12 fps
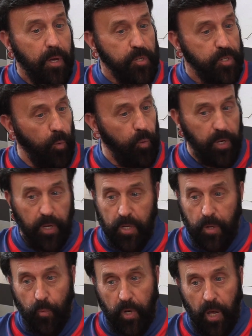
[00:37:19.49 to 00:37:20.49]
So when
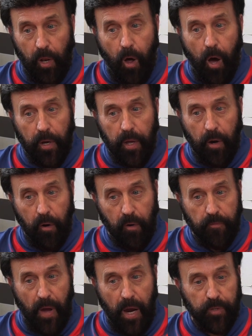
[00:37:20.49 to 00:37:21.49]
they log in
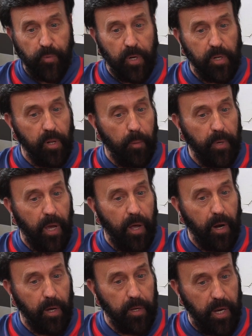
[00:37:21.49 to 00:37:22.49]
our factory in Columbiana,